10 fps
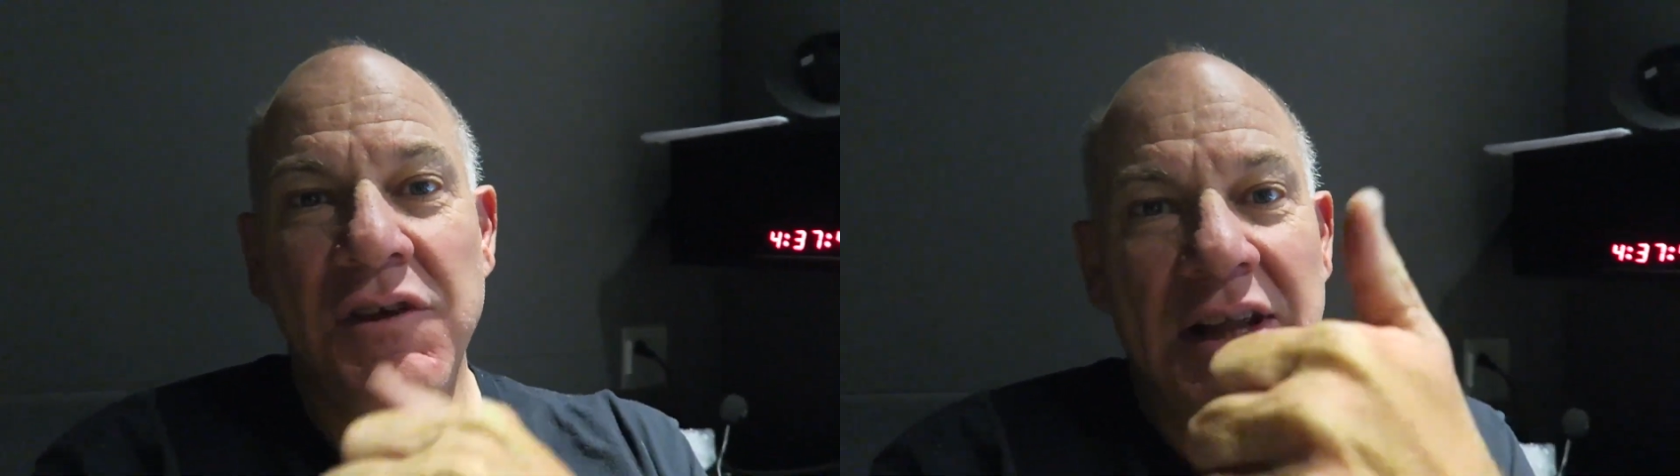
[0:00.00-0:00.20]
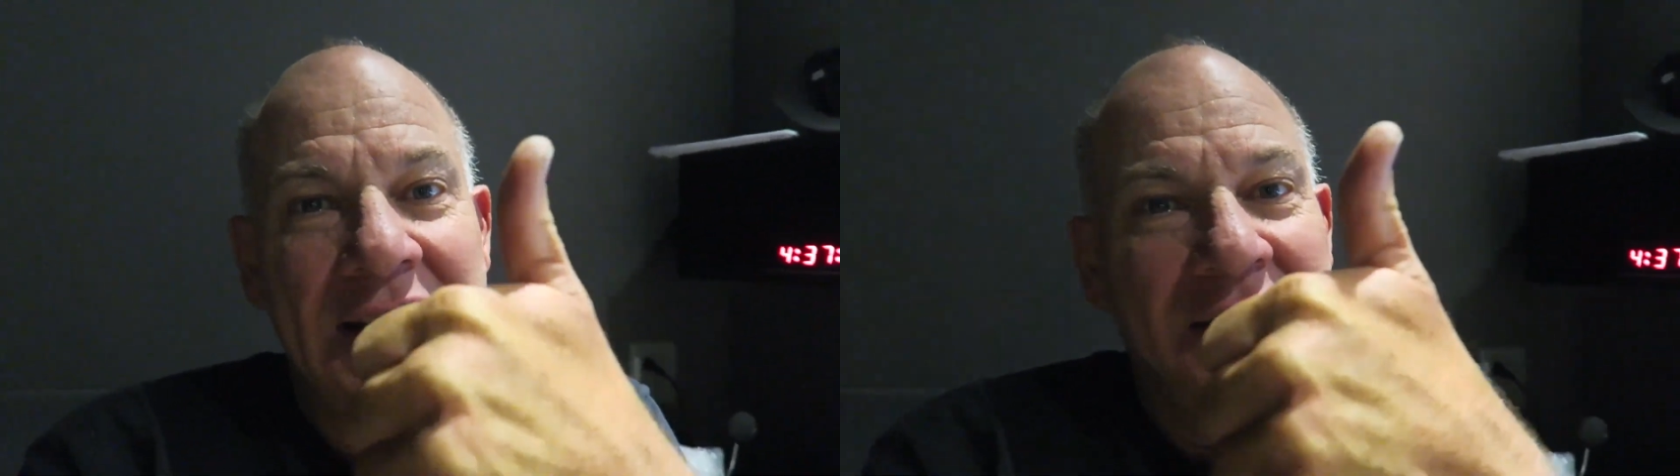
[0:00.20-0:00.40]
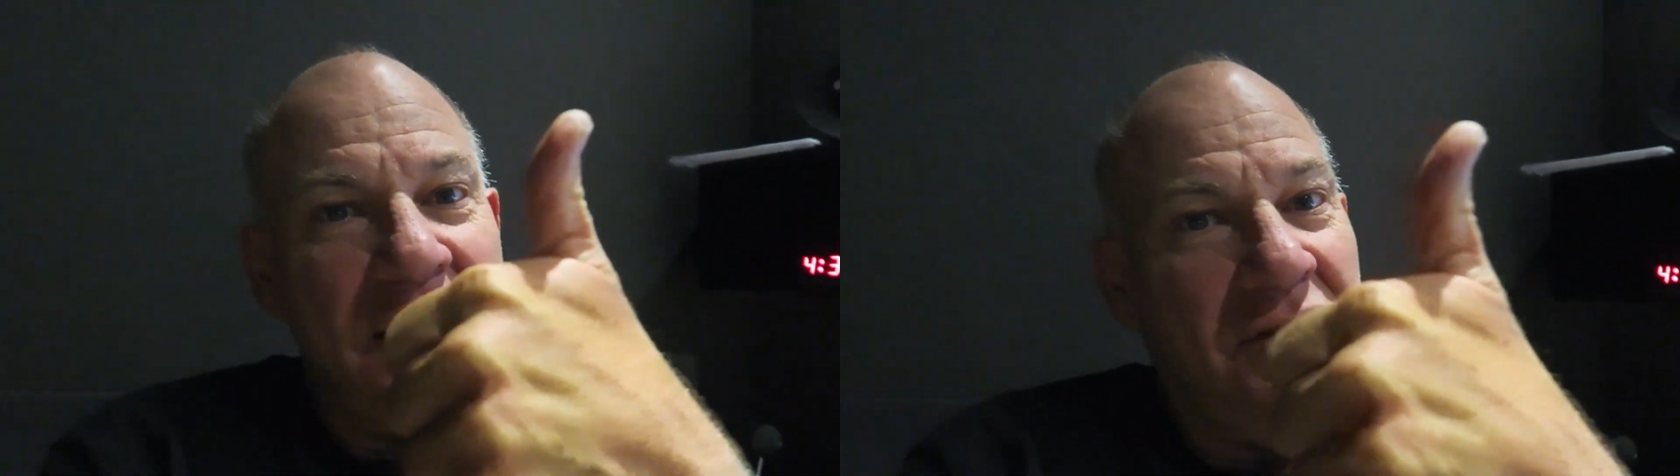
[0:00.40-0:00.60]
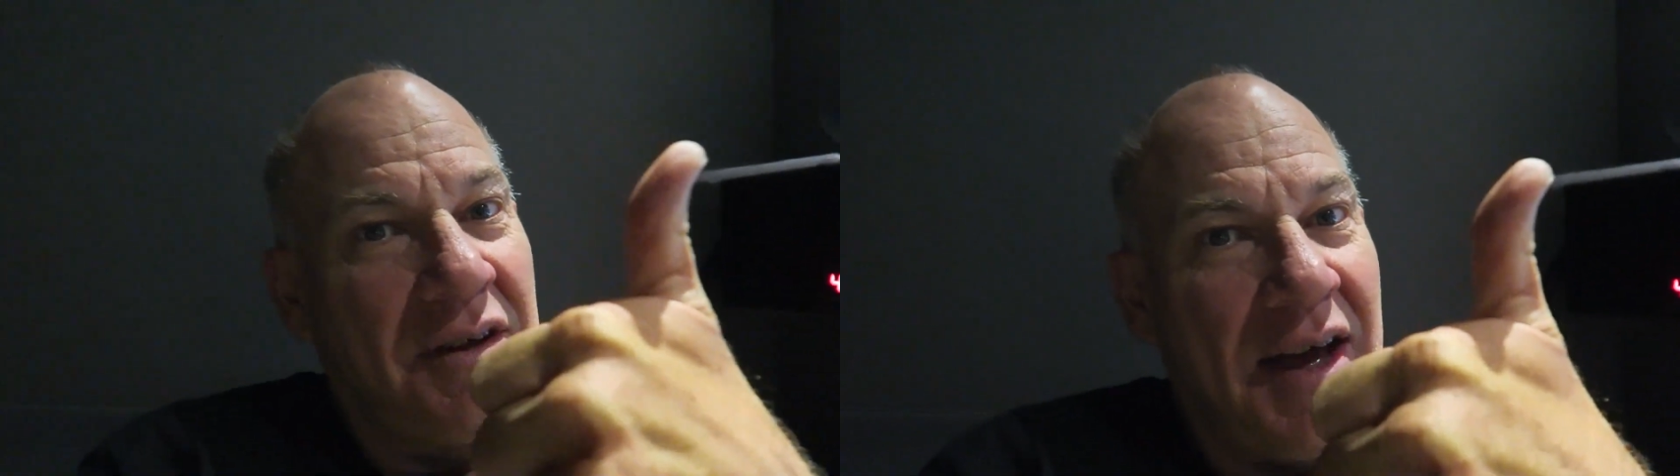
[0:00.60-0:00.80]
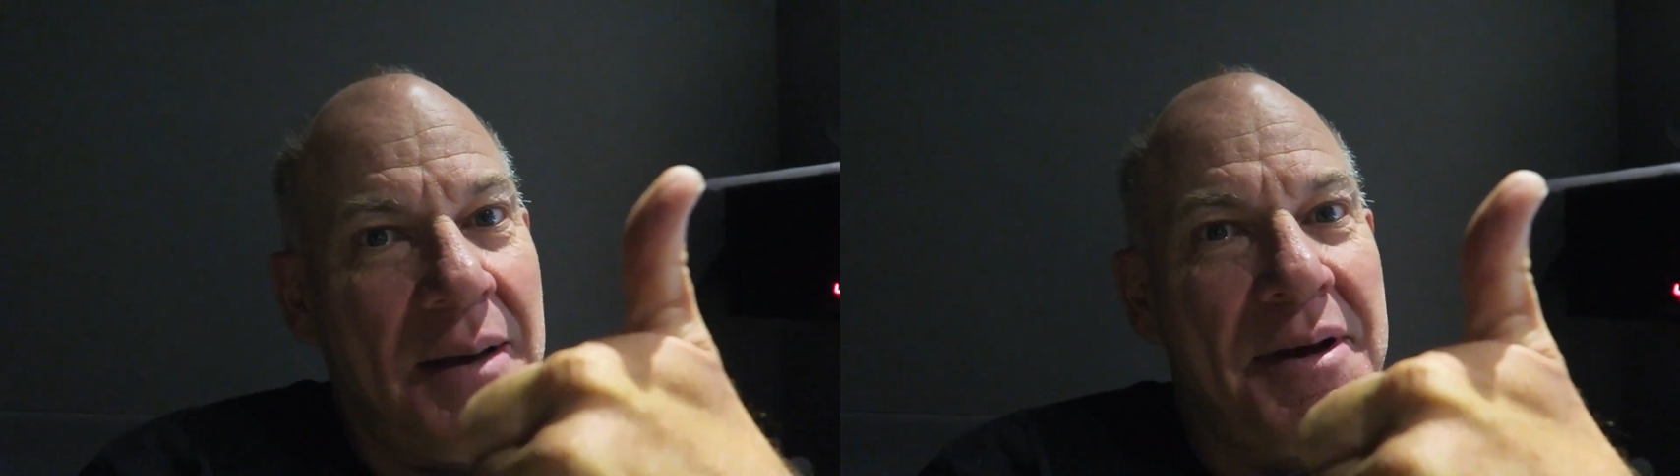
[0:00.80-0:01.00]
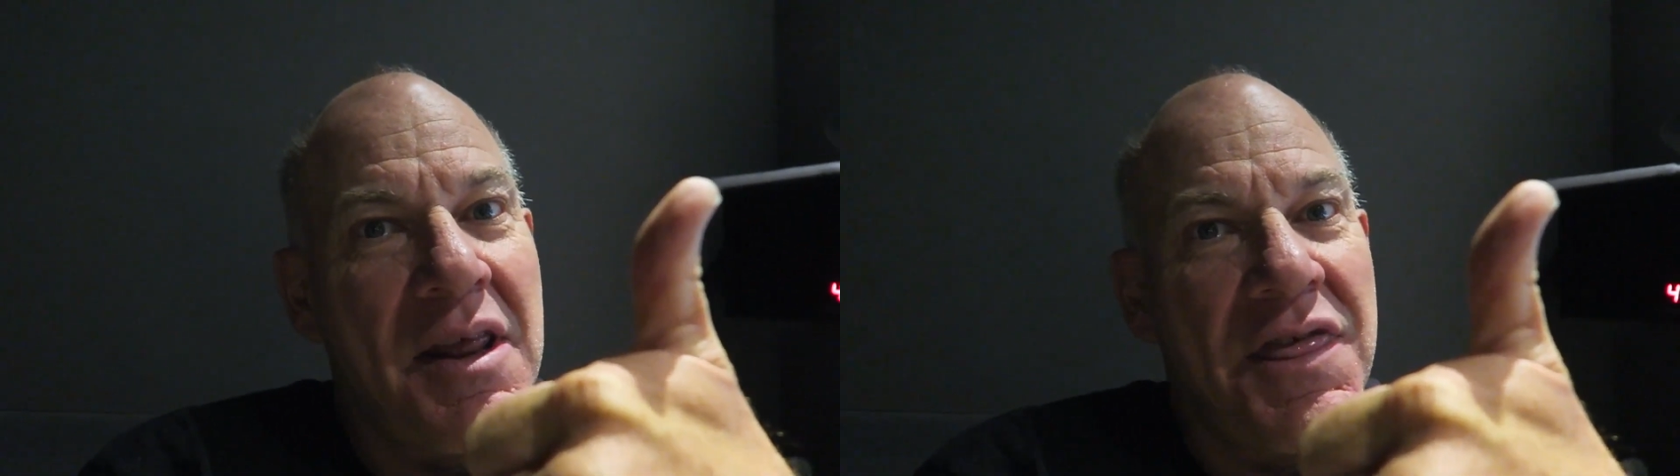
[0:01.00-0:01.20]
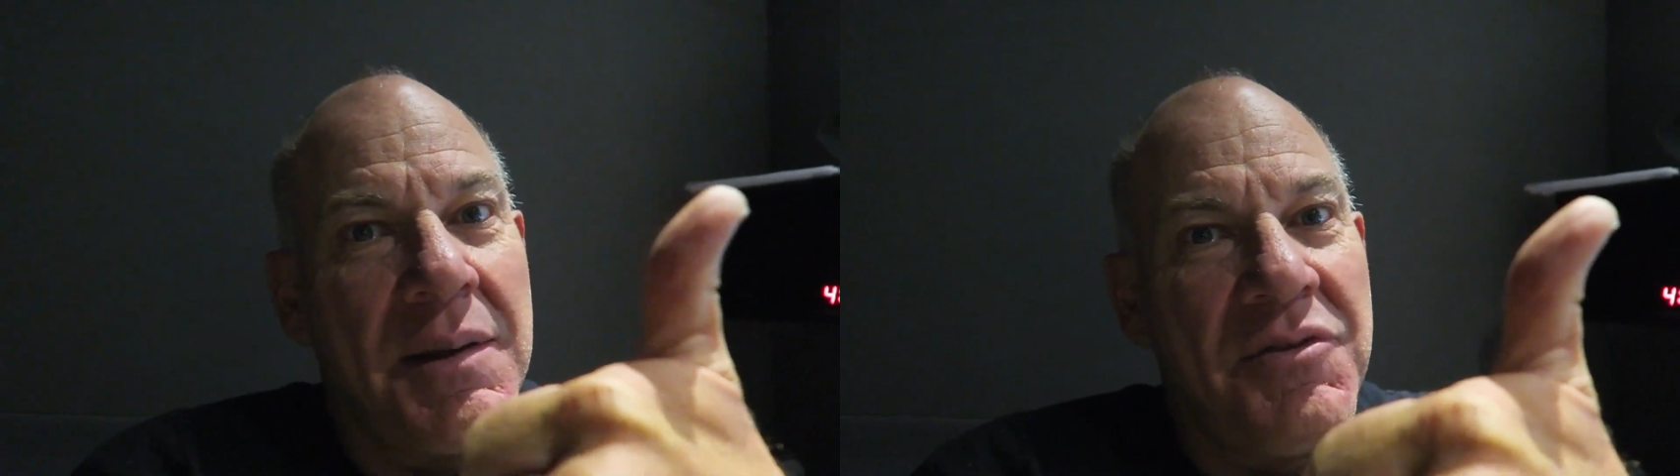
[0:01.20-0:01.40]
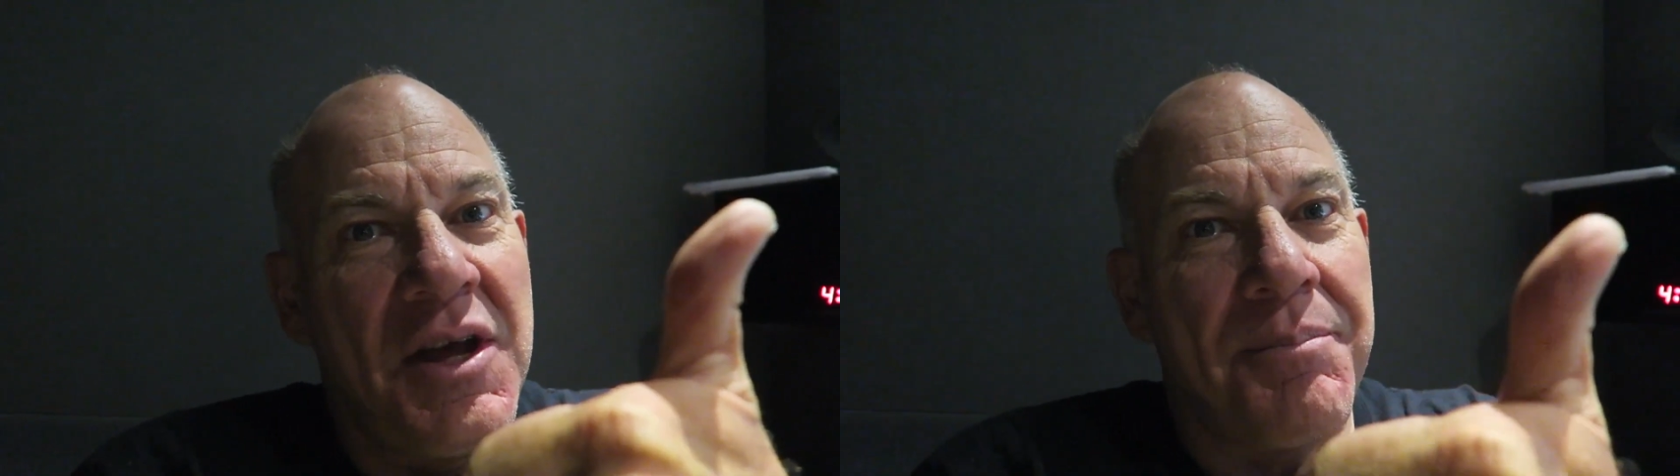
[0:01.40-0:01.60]
If you like these, how about a
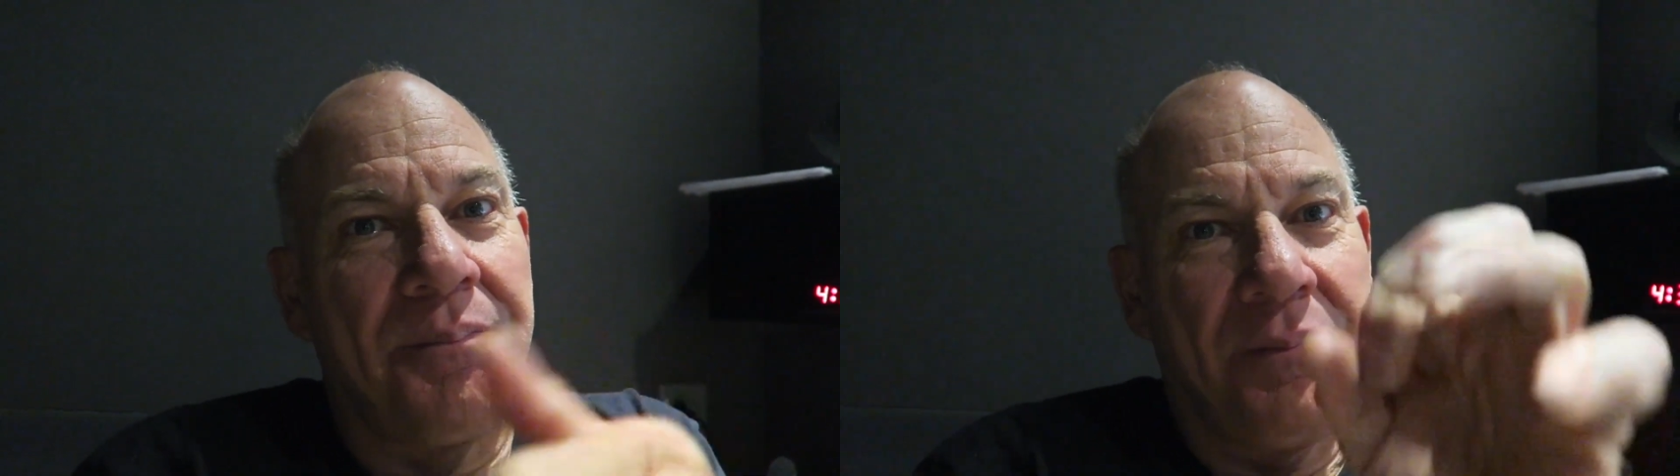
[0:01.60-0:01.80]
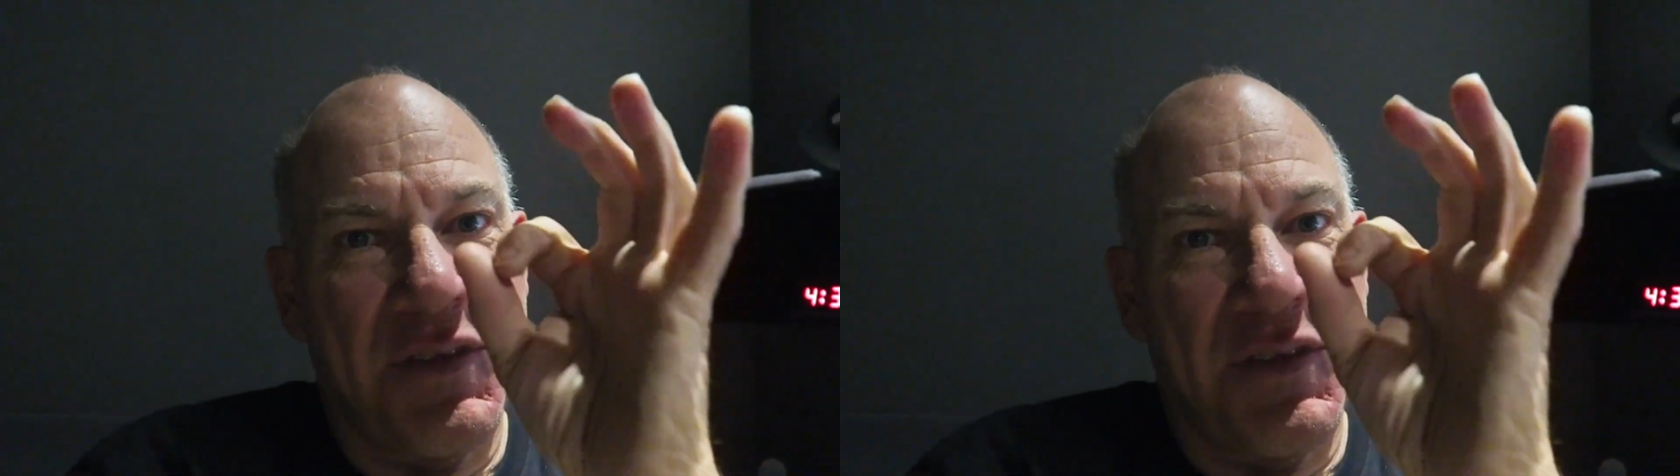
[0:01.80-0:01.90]
thumbs up?